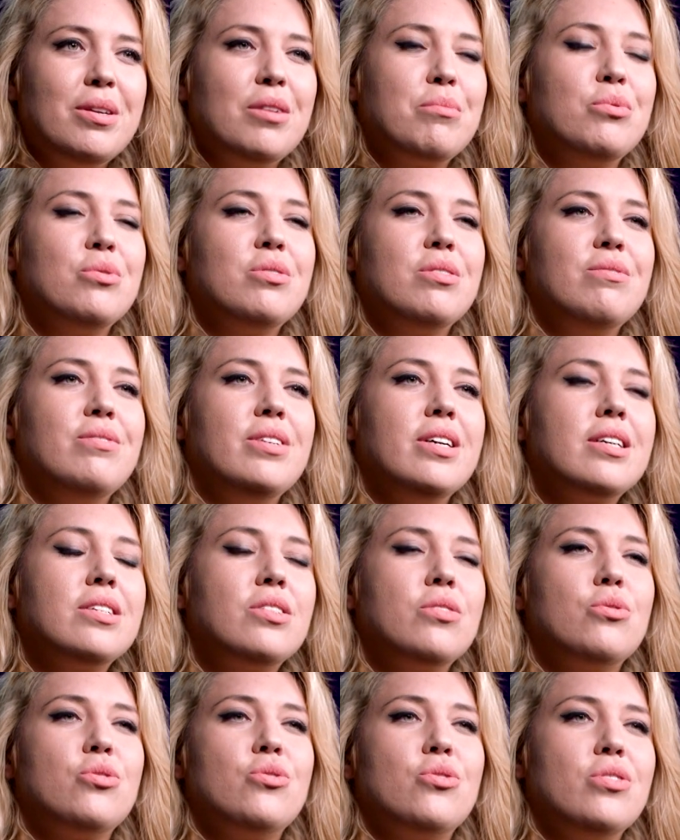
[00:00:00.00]
I painted
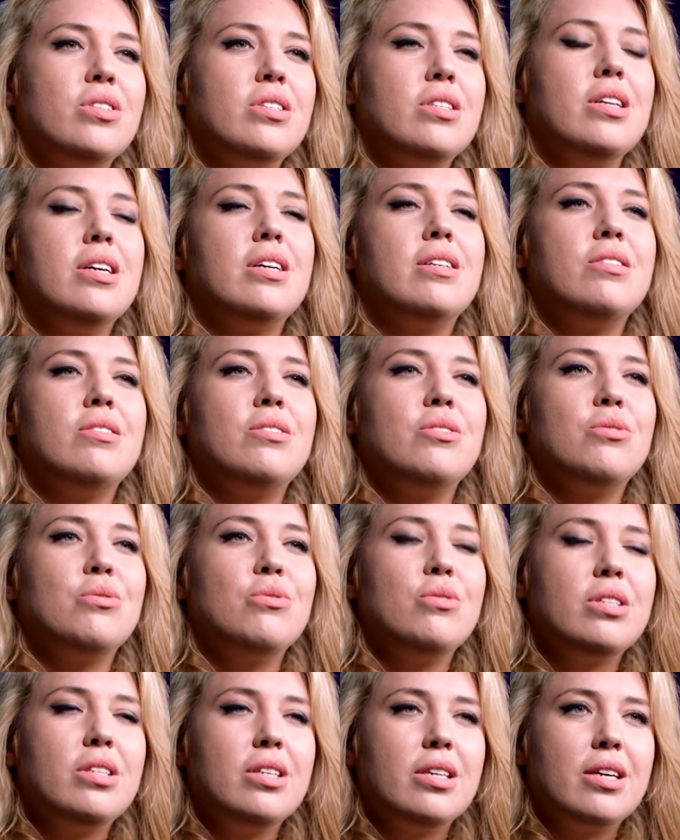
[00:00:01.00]
helmet with Golden
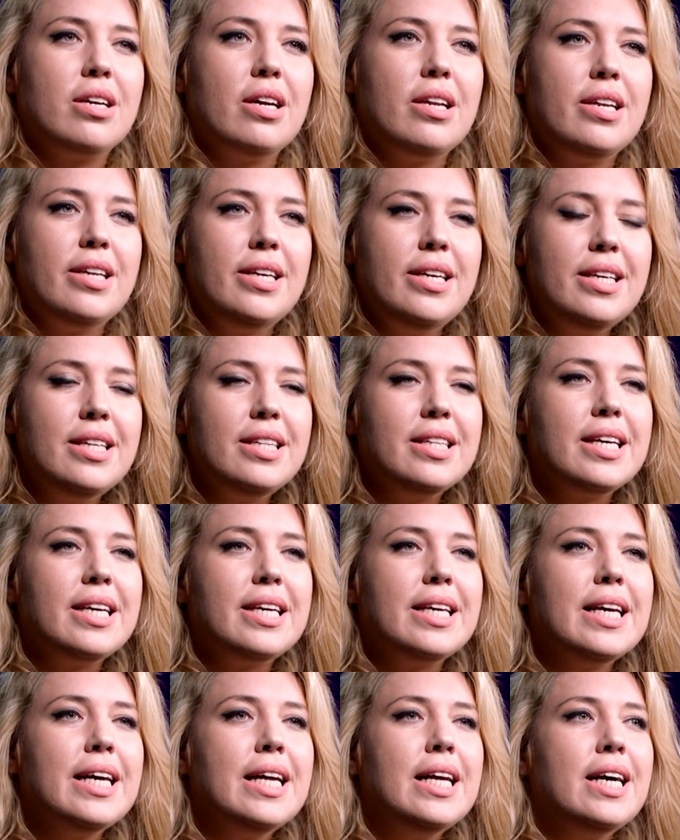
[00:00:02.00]
Rose and the Ukrainian
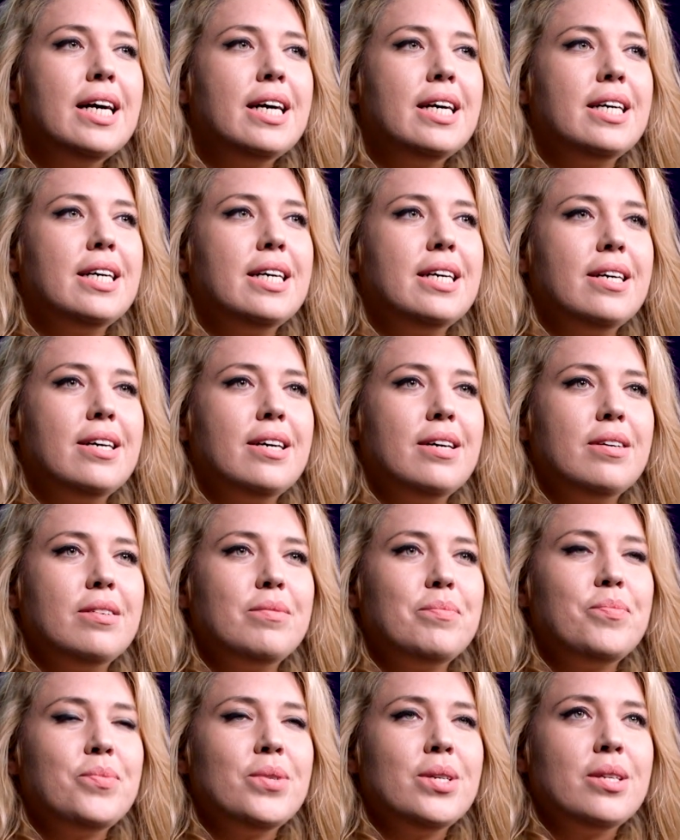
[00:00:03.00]
national emblem.
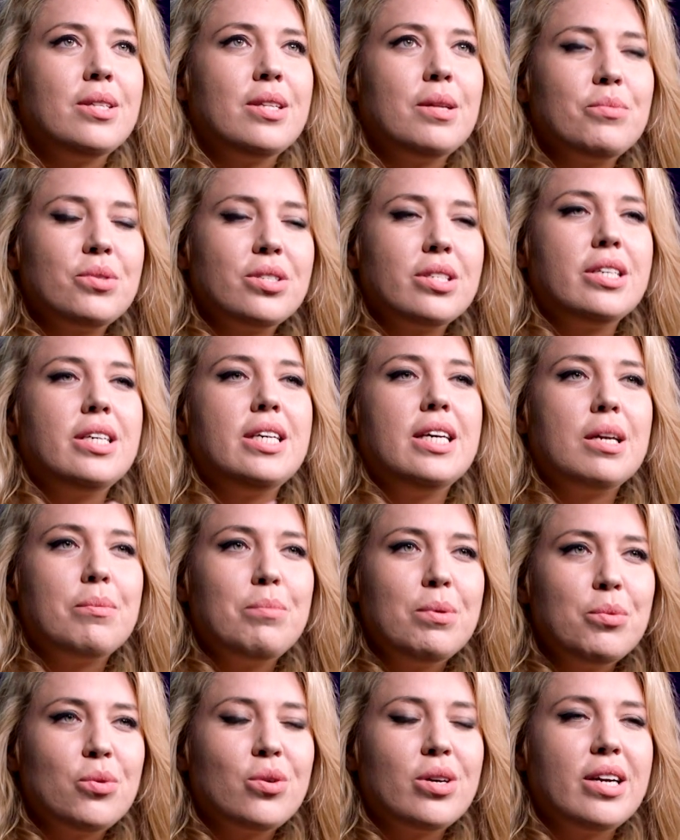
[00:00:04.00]
Then I wanted to
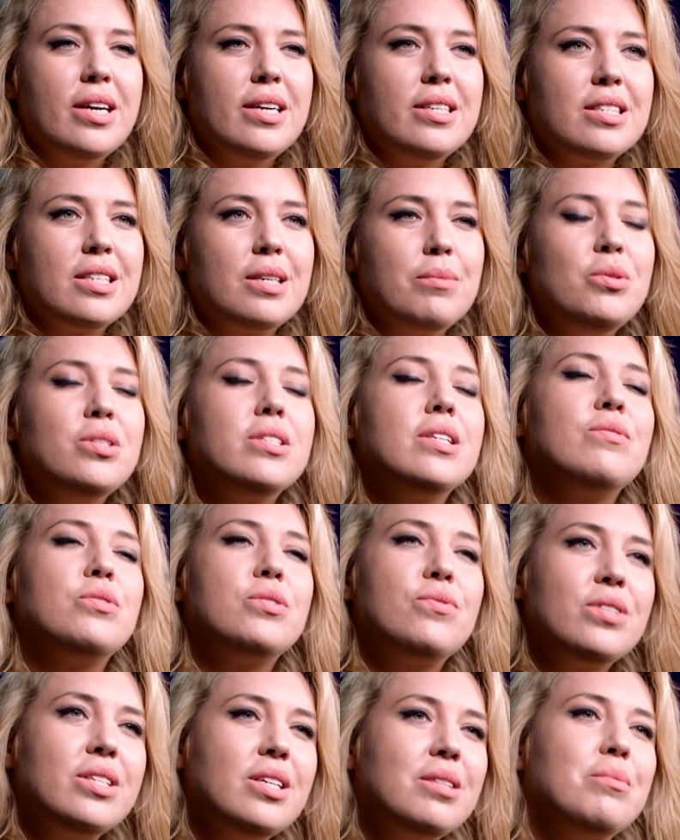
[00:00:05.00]
decorate a helmet as close
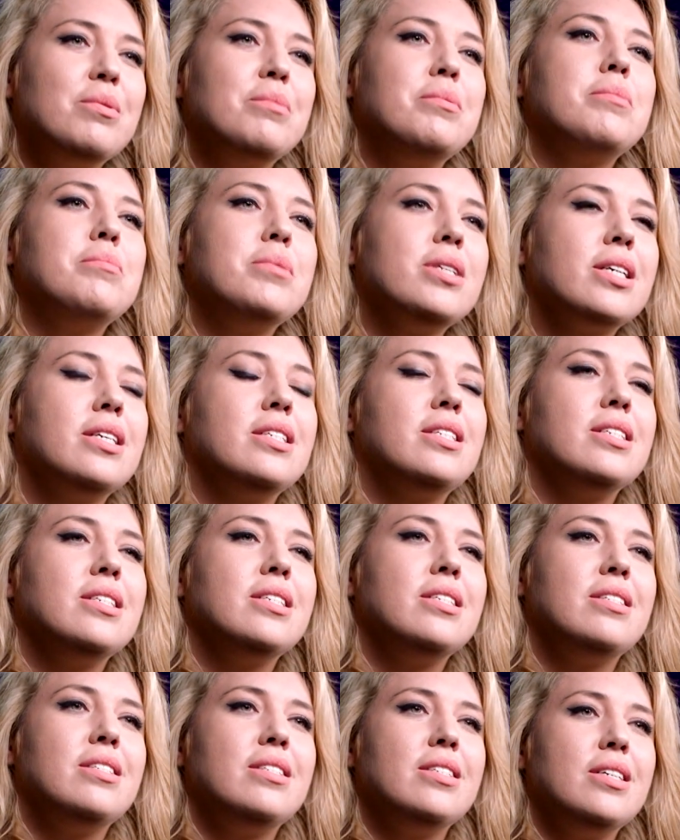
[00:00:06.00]
close as possible
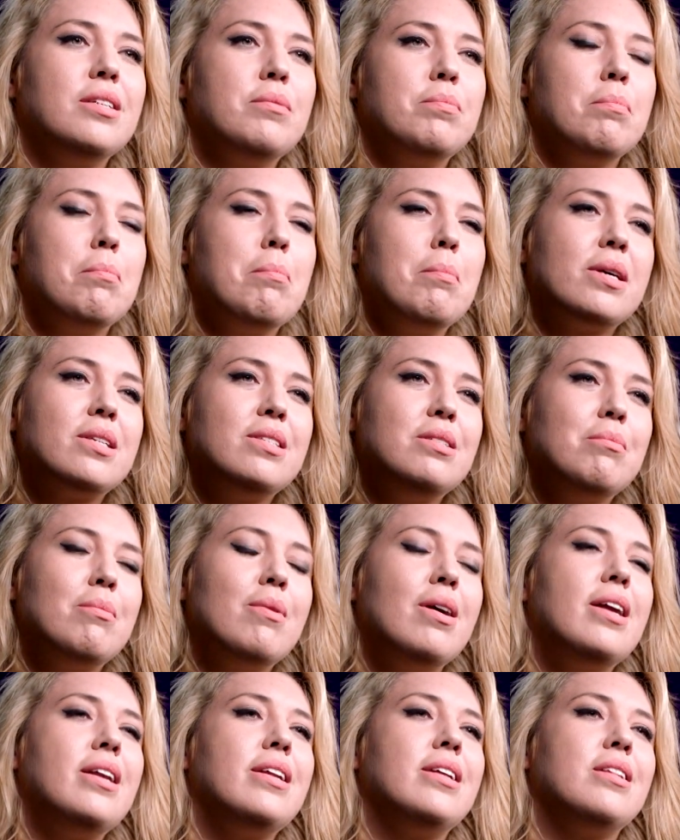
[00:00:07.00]
to a Ukrainian
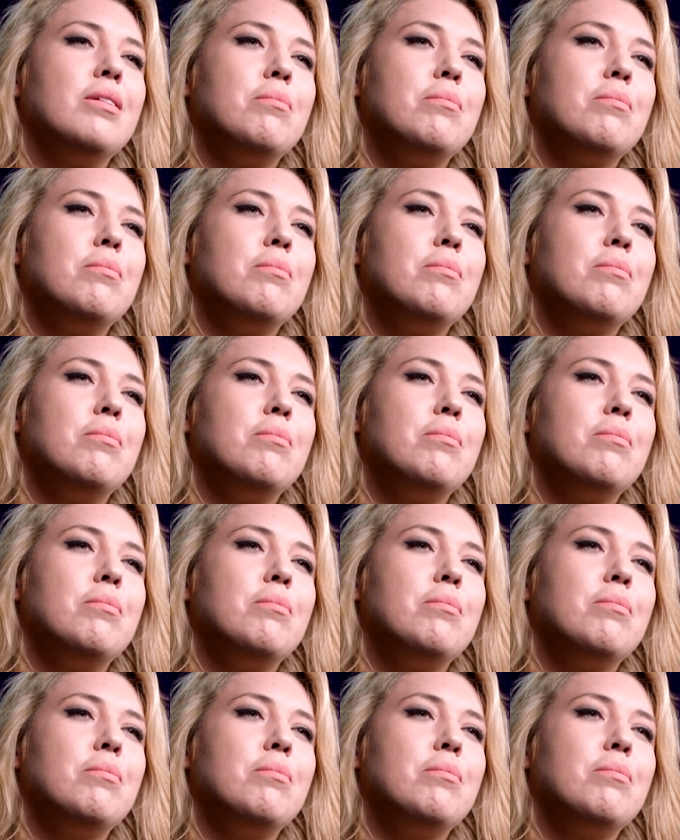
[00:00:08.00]
helmet.